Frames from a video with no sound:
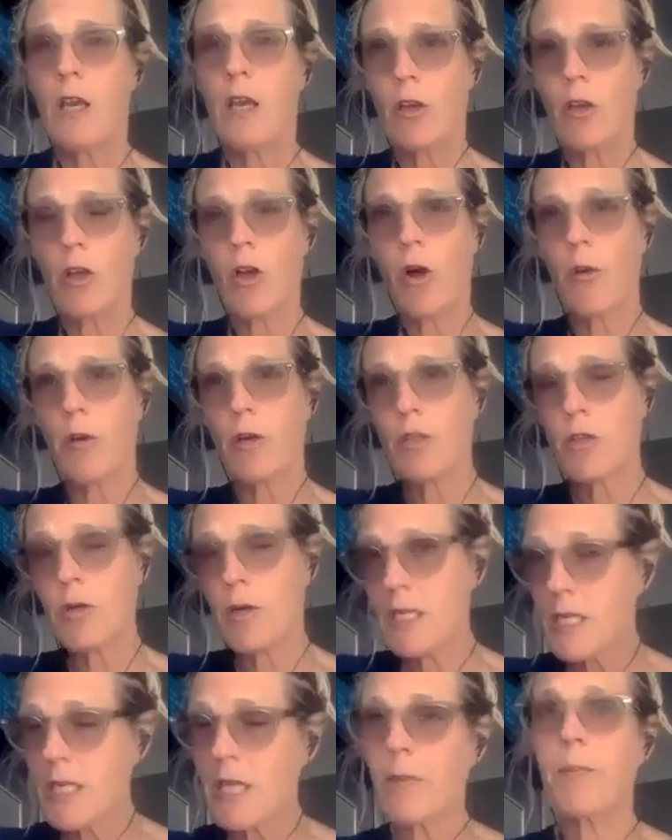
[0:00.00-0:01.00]
You're going to a
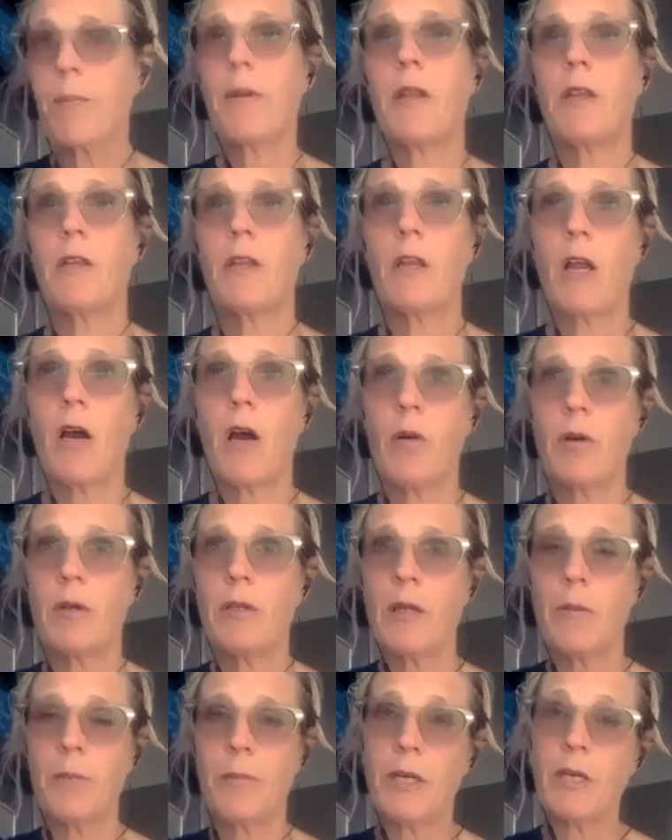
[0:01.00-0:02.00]
deeper,
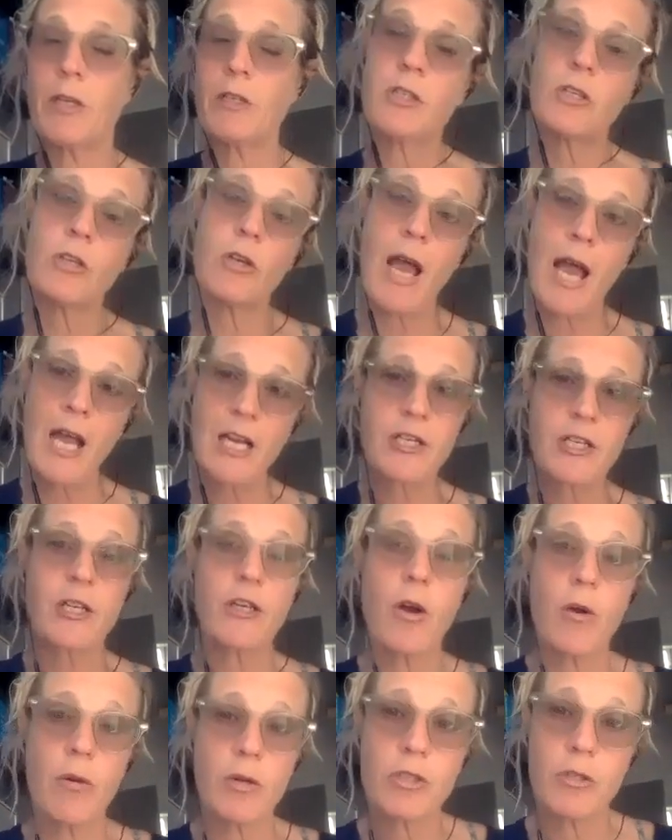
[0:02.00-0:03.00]
because you're actually
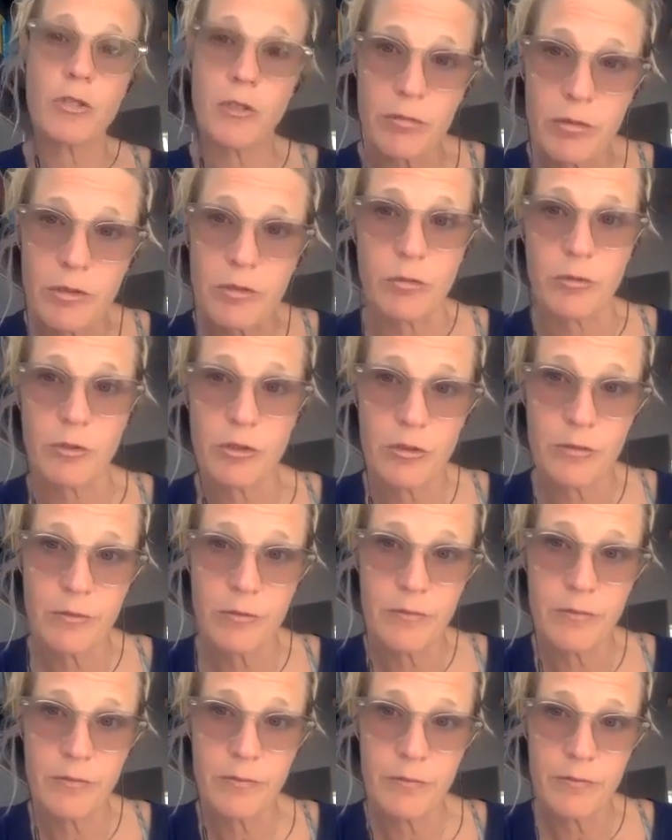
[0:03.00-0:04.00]
going to the root
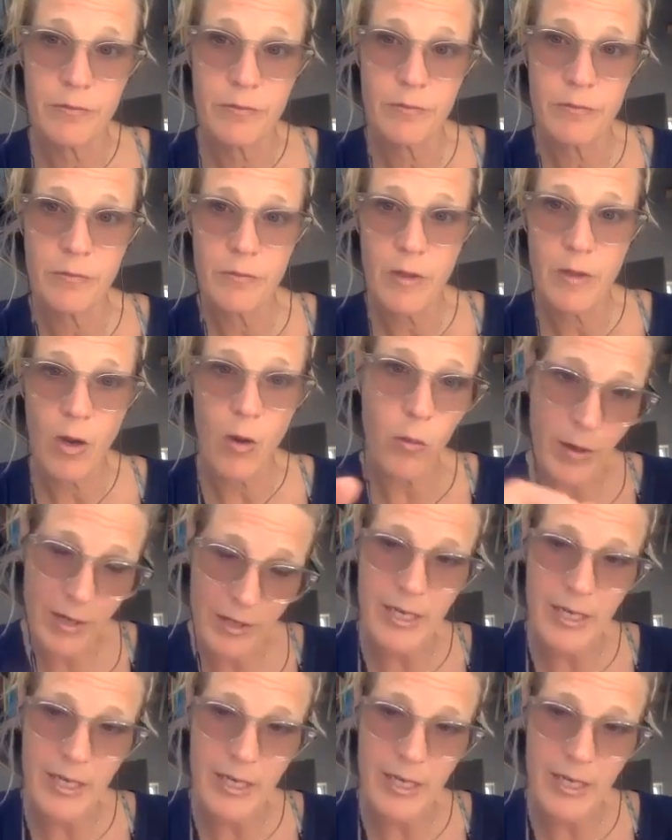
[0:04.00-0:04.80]
of where